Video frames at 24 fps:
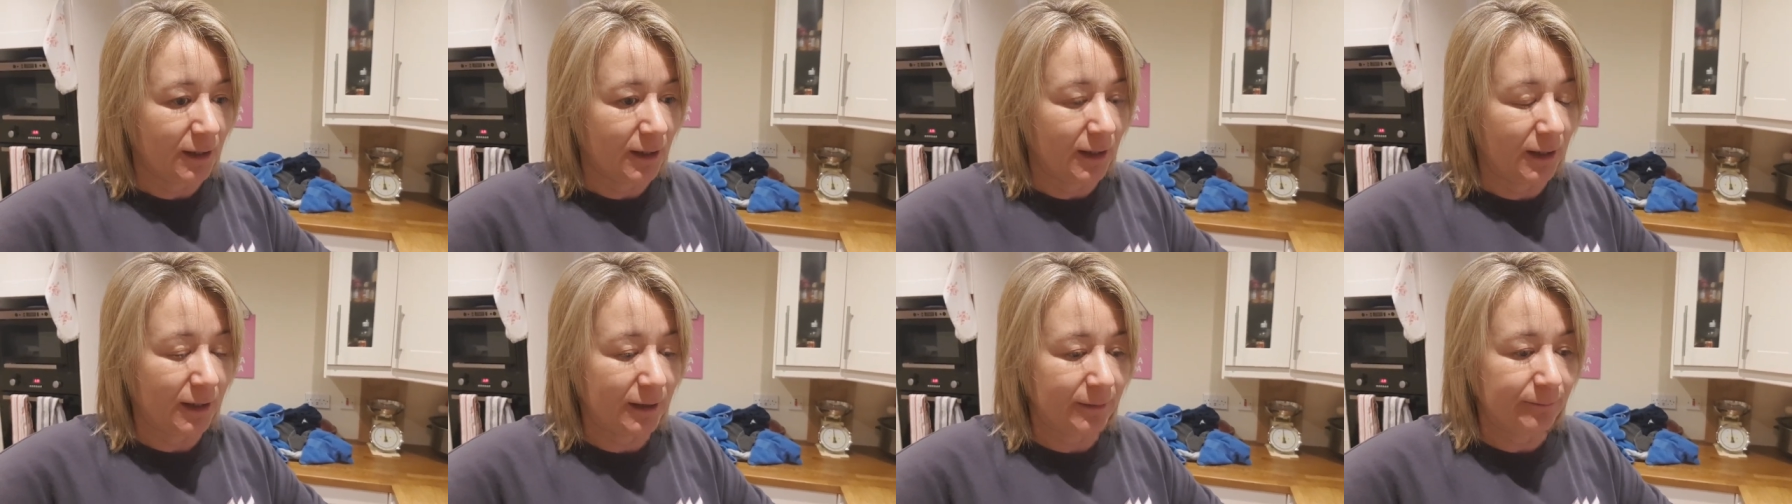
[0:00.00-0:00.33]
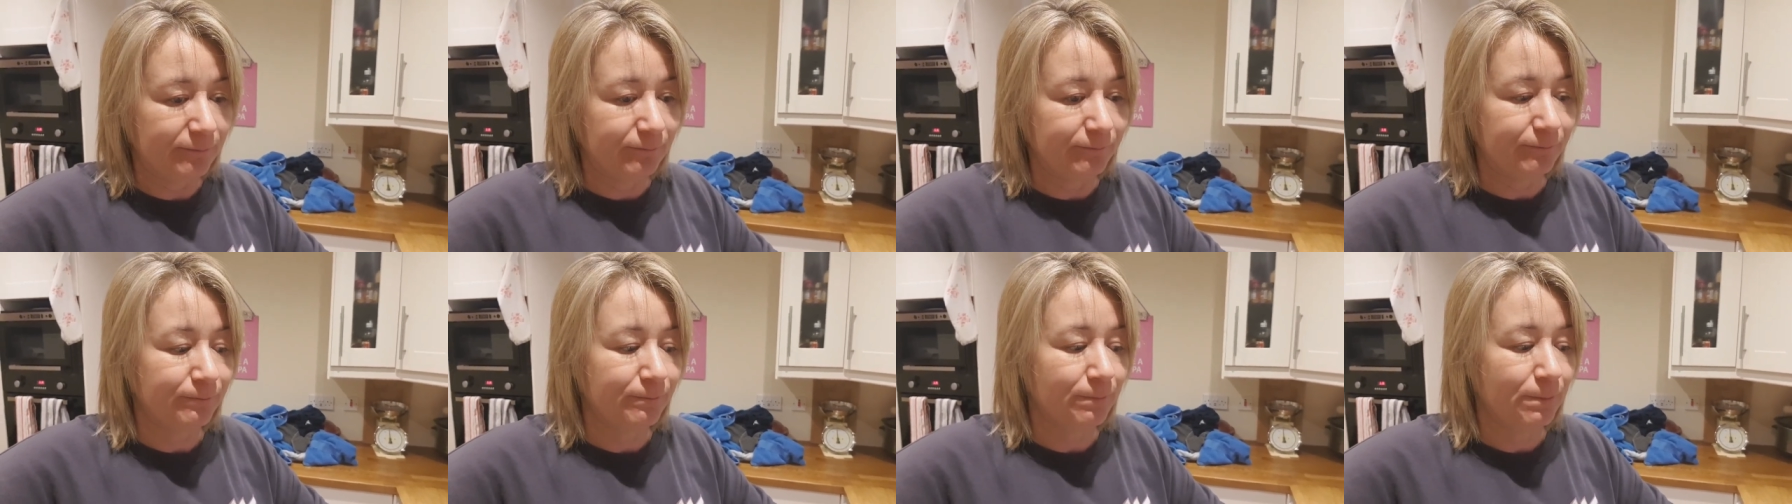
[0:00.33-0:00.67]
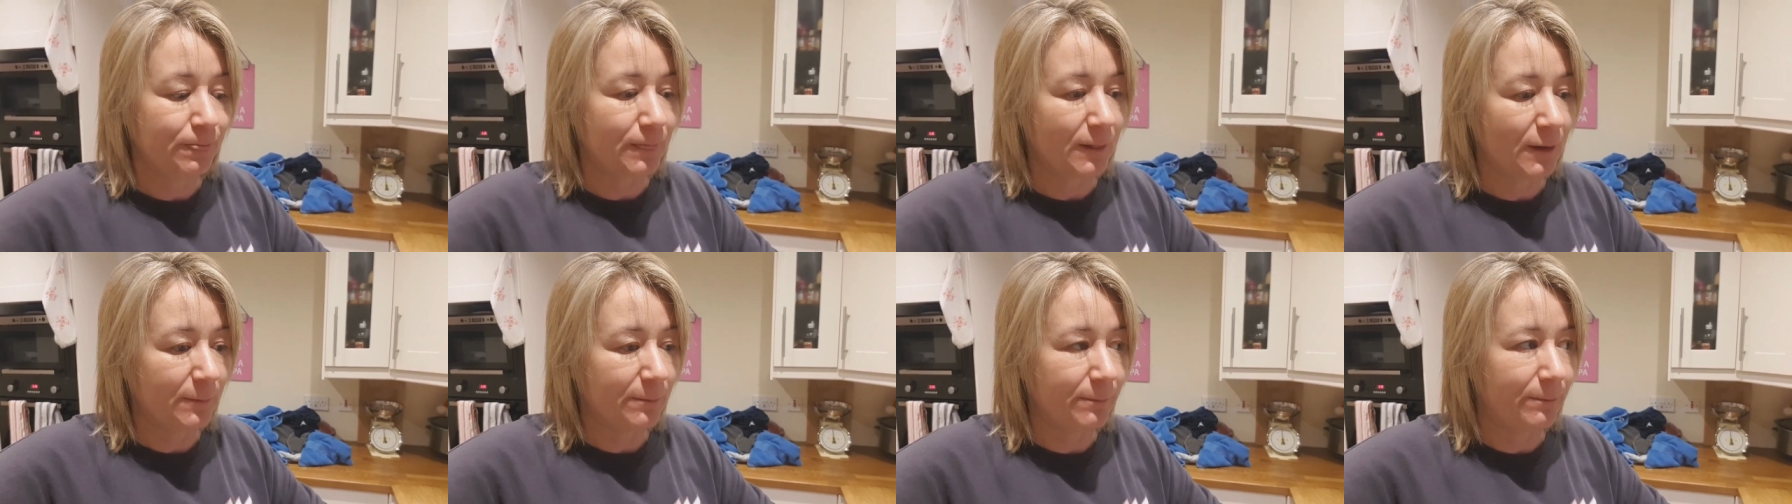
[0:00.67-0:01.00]
Um,
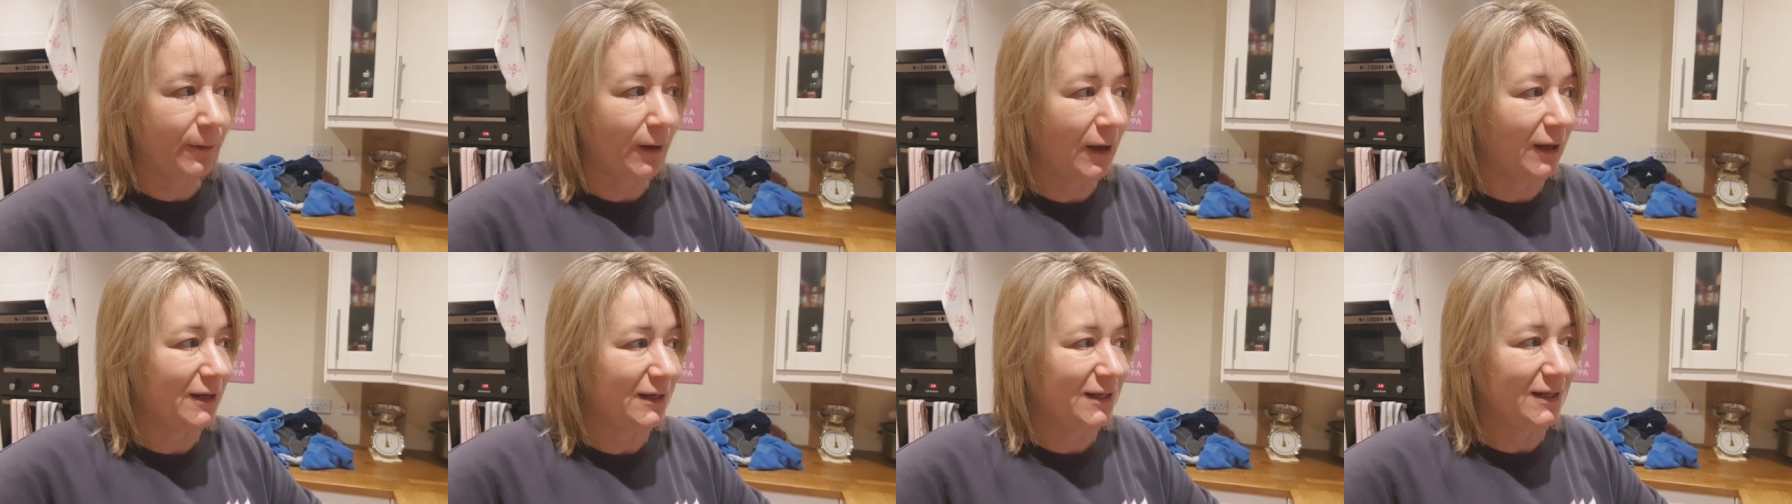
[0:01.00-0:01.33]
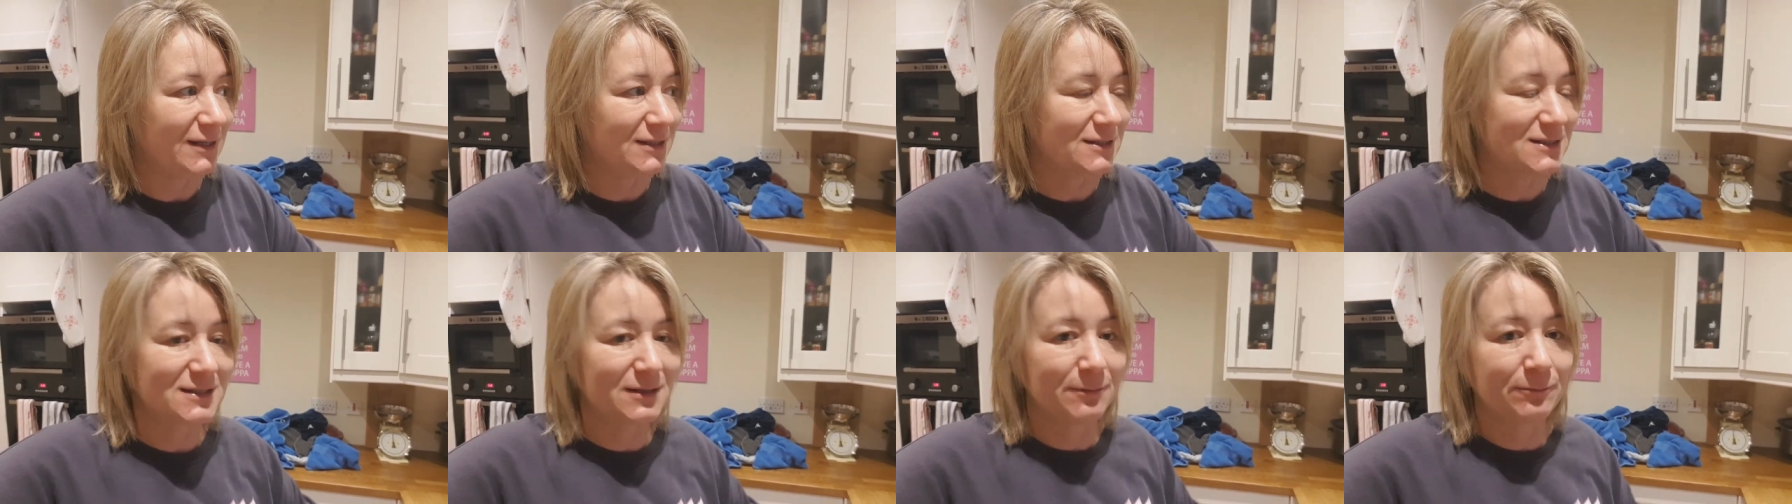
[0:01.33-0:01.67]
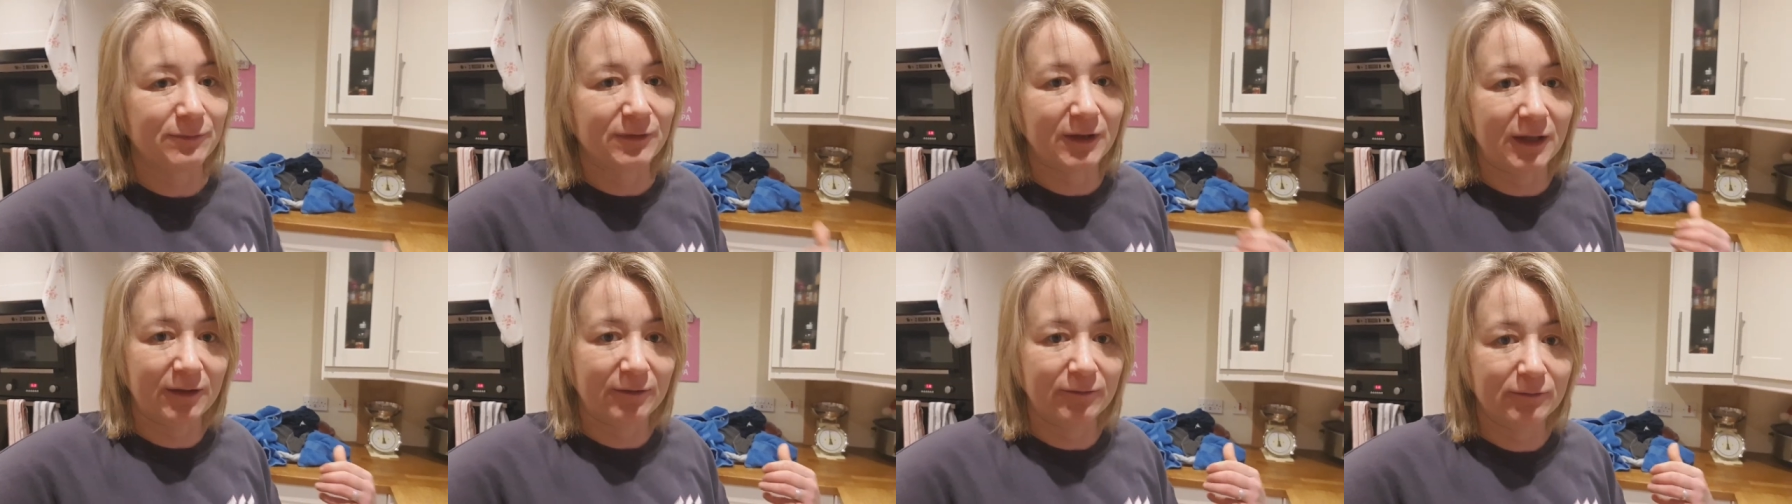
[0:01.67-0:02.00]
but I need
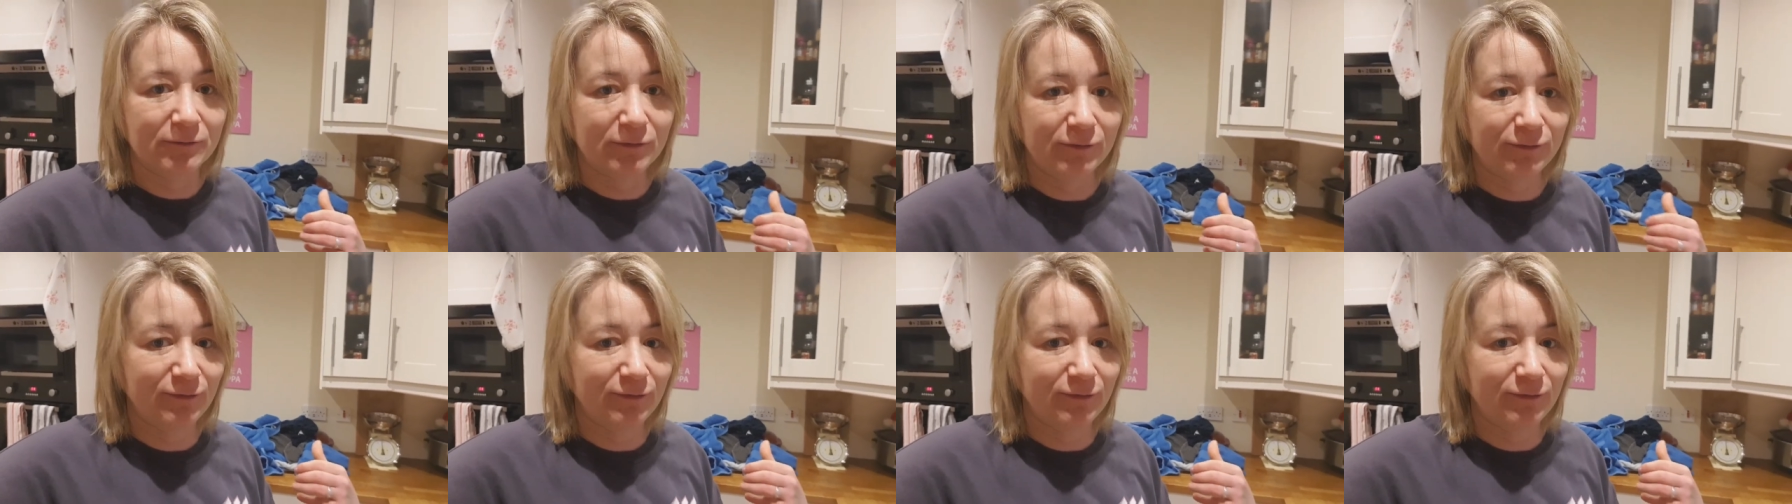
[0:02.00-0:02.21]
something